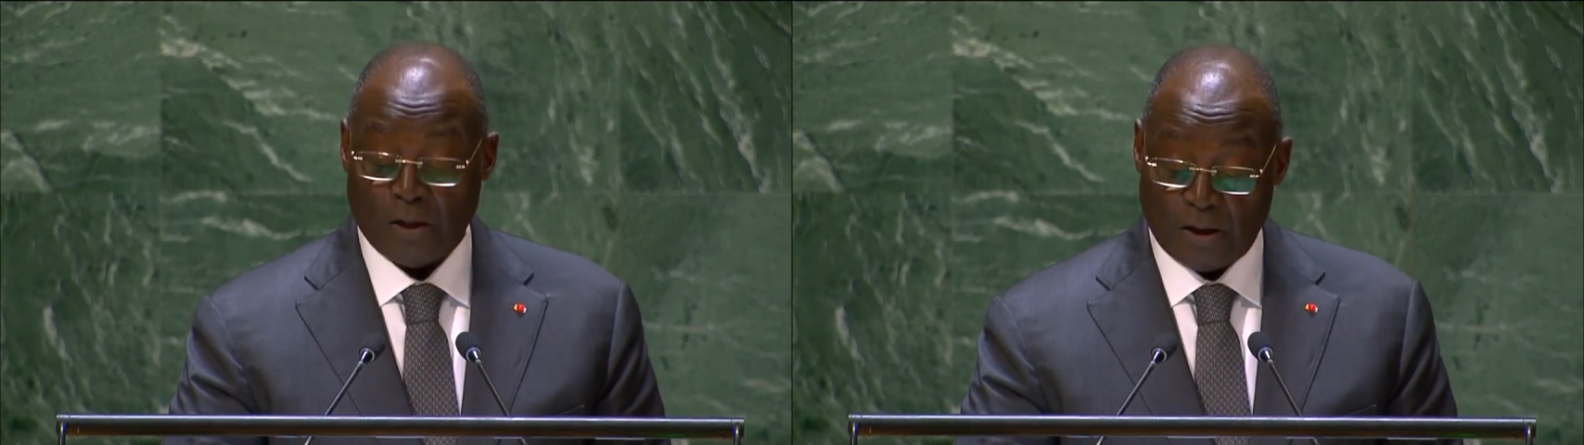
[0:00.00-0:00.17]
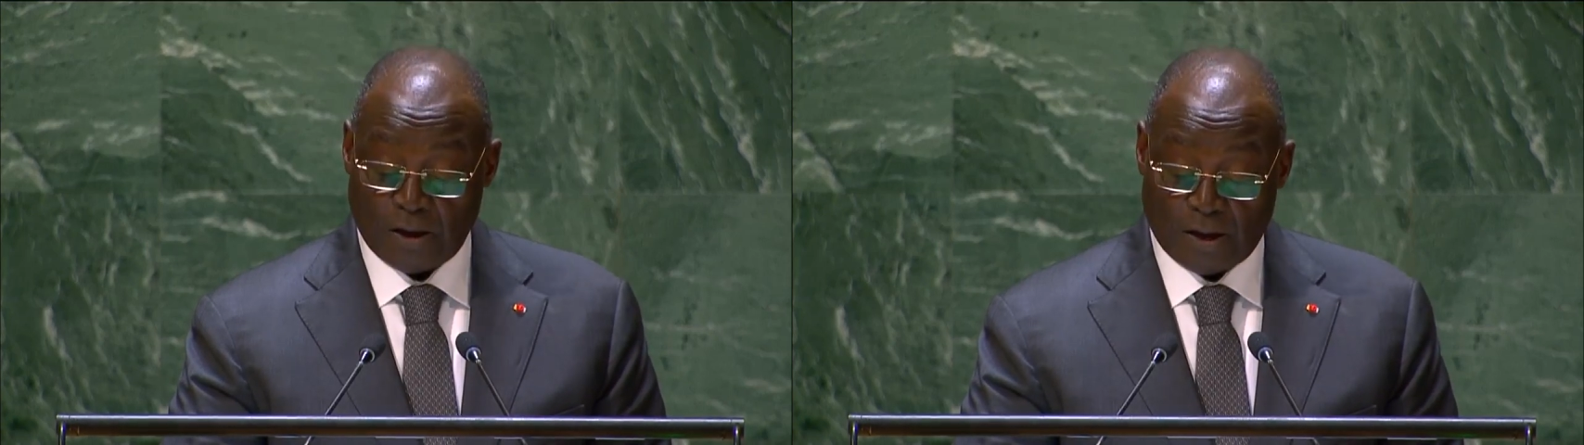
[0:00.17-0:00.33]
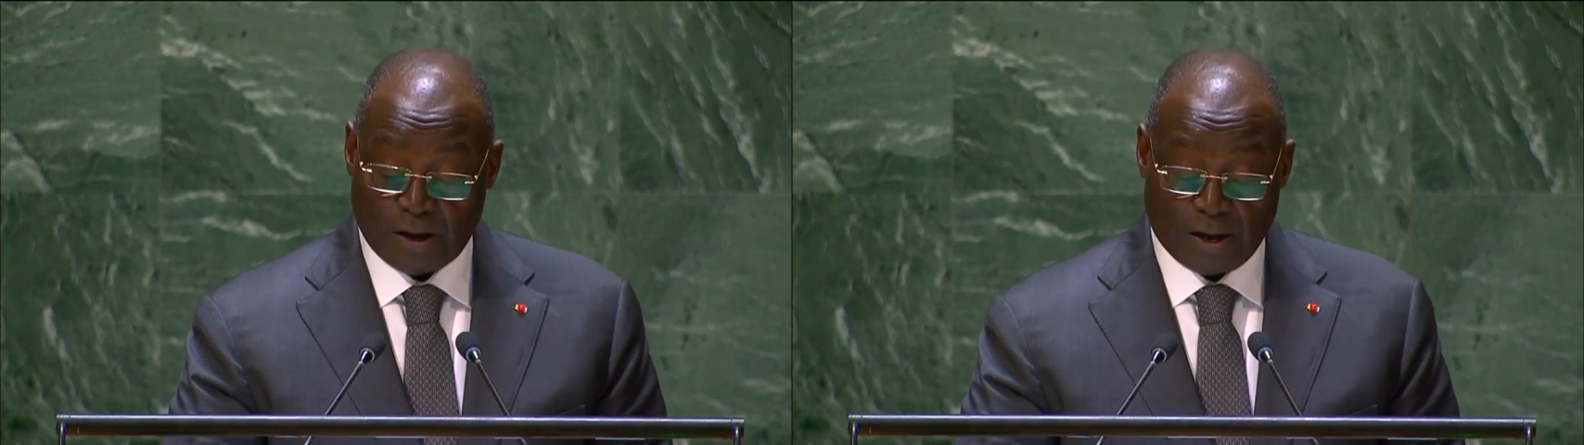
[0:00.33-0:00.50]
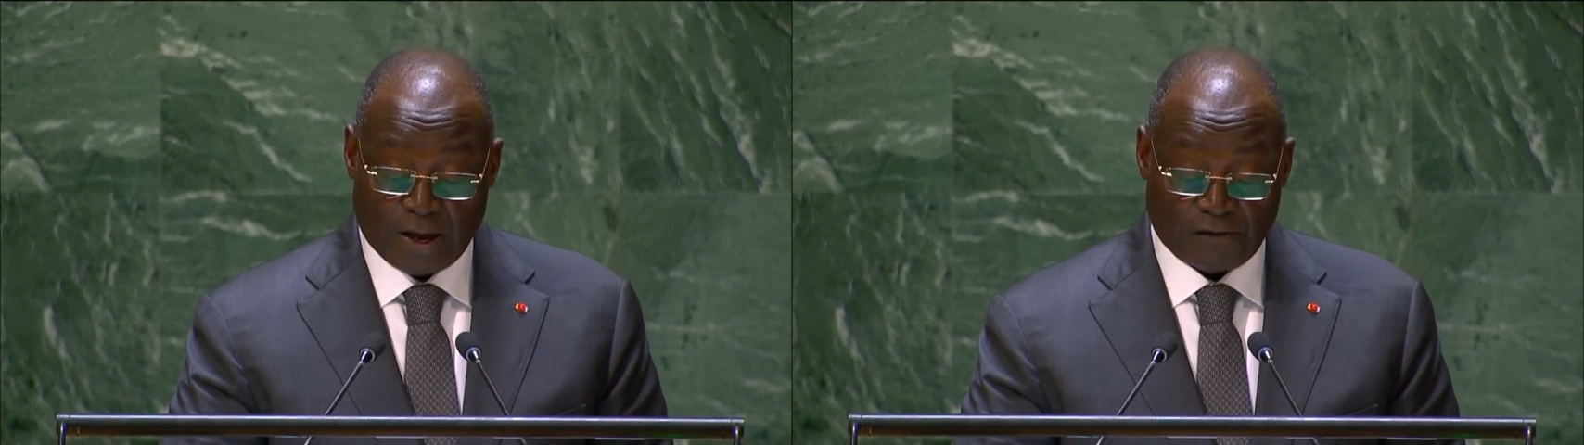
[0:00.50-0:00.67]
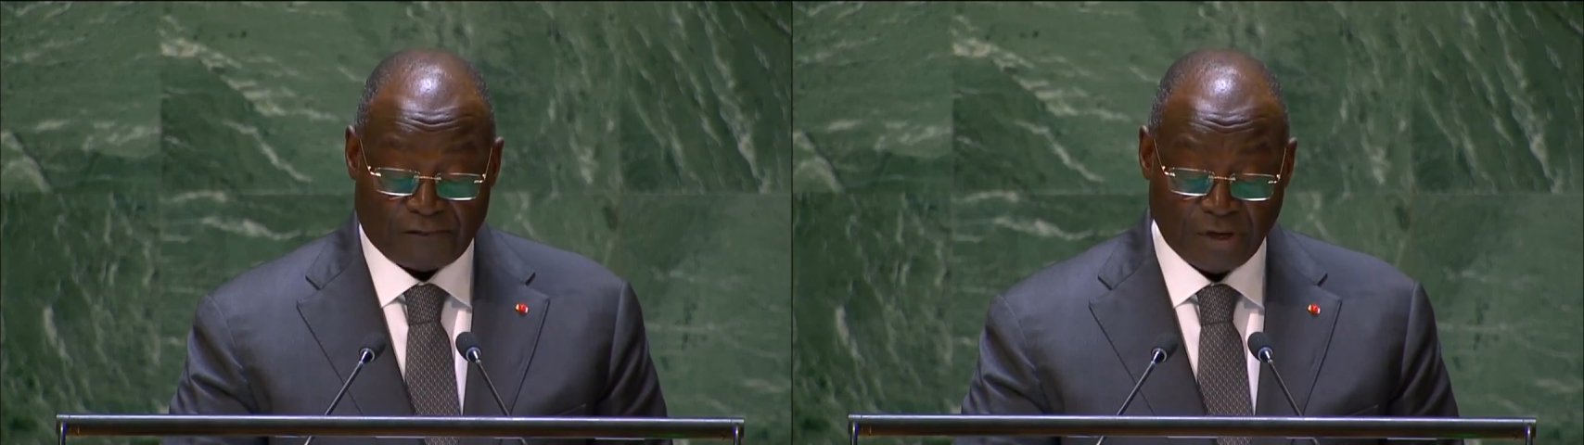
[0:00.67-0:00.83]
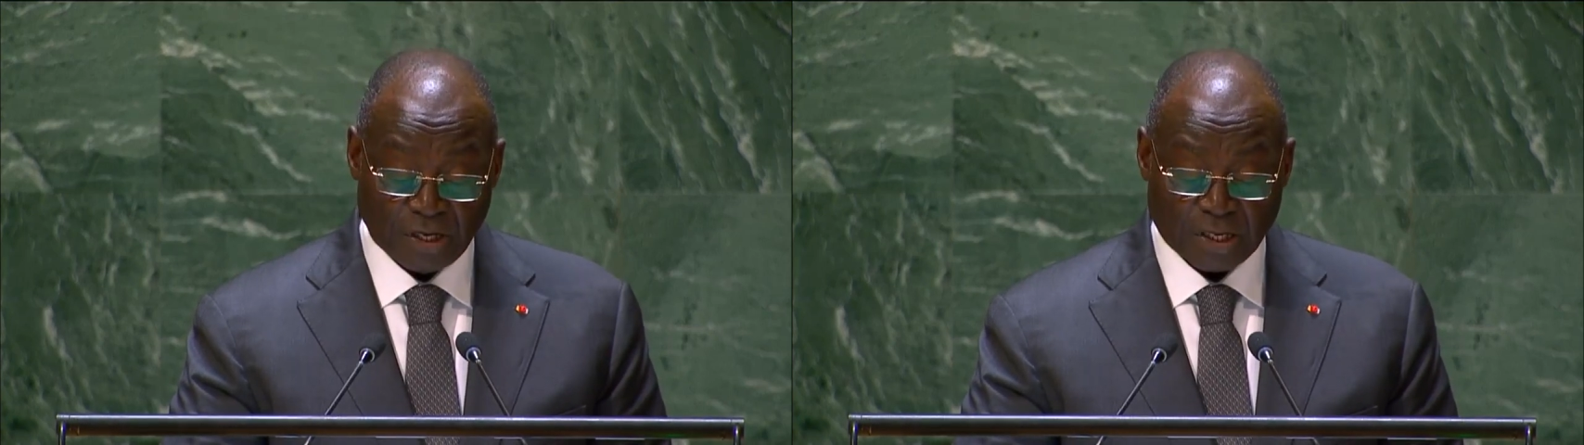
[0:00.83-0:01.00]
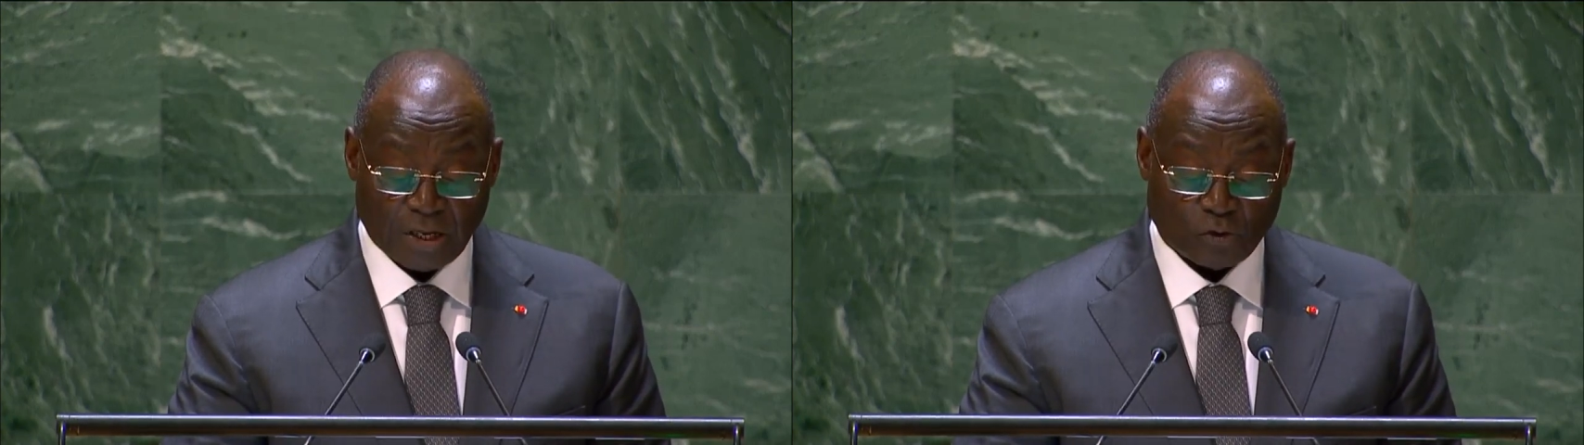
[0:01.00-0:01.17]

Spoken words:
and enhance the